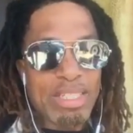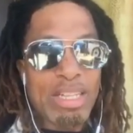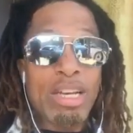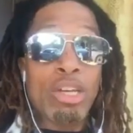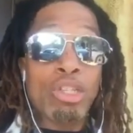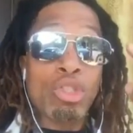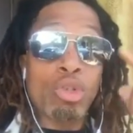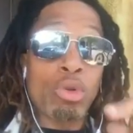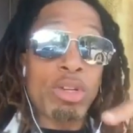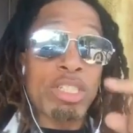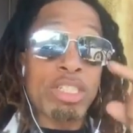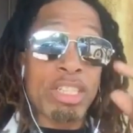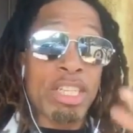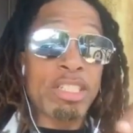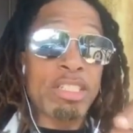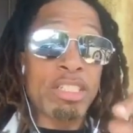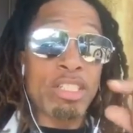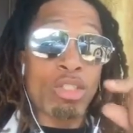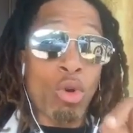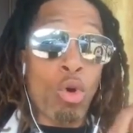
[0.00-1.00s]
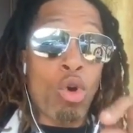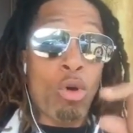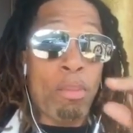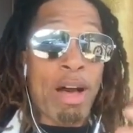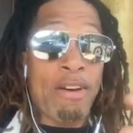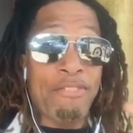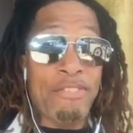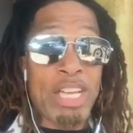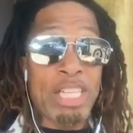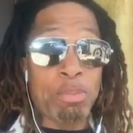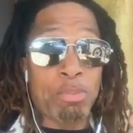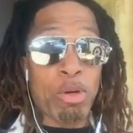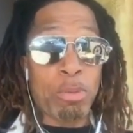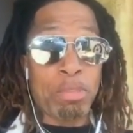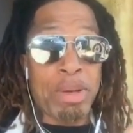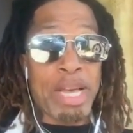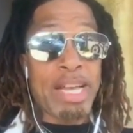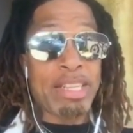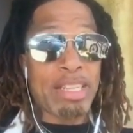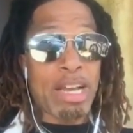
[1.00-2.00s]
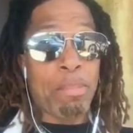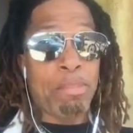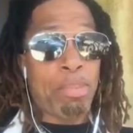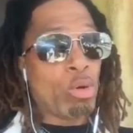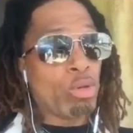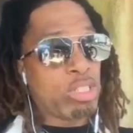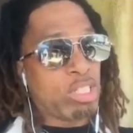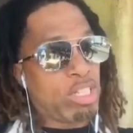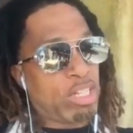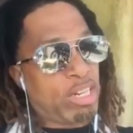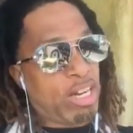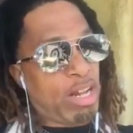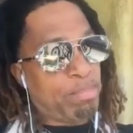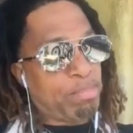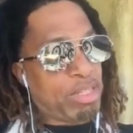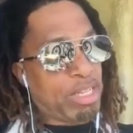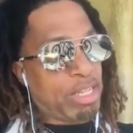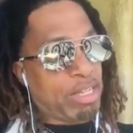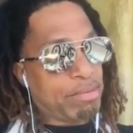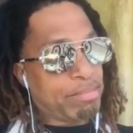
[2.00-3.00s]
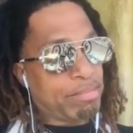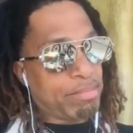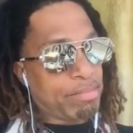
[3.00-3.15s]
So the sister's on my Facebook page. I posted it up there.